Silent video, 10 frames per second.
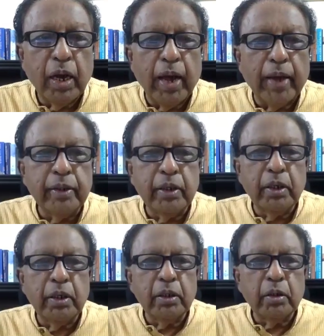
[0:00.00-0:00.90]
and
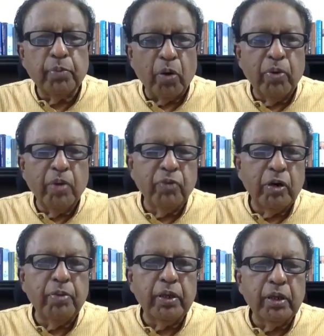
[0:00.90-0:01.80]
the problem
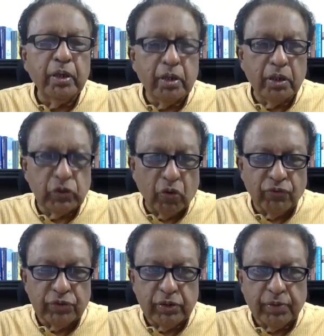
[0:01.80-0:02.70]
will be
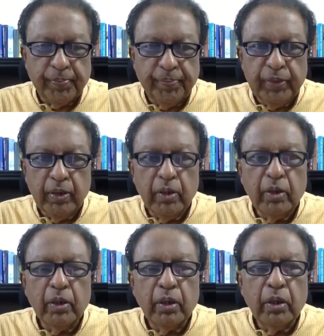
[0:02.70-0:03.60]
resolved.
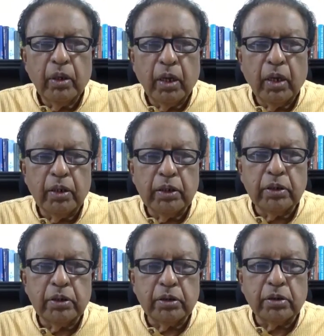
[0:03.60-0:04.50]
Uh,
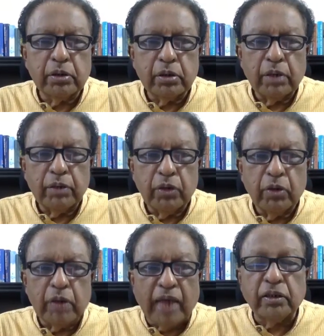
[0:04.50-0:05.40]
this is
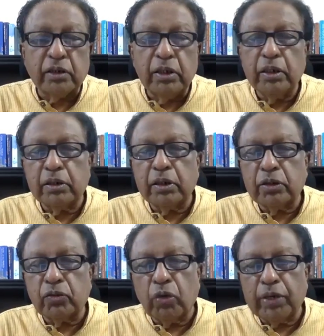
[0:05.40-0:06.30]
not as serious
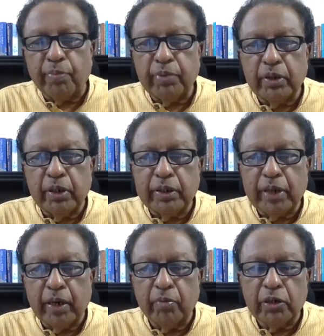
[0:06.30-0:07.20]
as what happened in
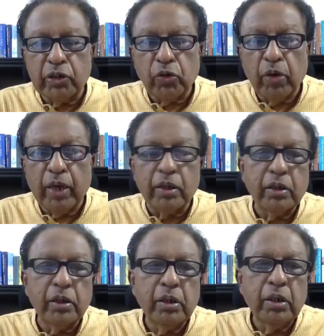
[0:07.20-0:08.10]
Tiananmen Square.
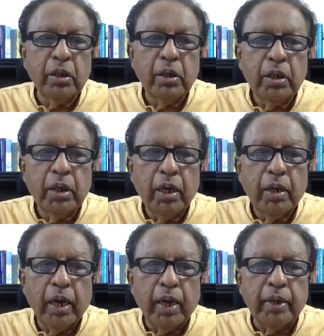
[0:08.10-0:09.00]

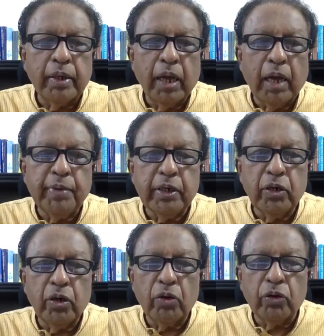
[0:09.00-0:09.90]
And the army
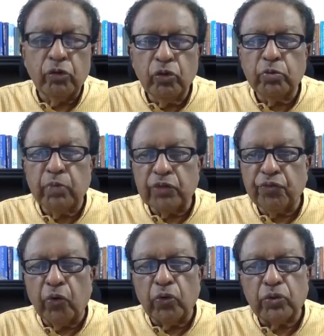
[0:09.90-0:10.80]
did not use much
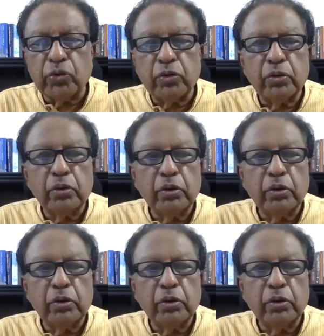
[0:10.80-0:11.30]
force,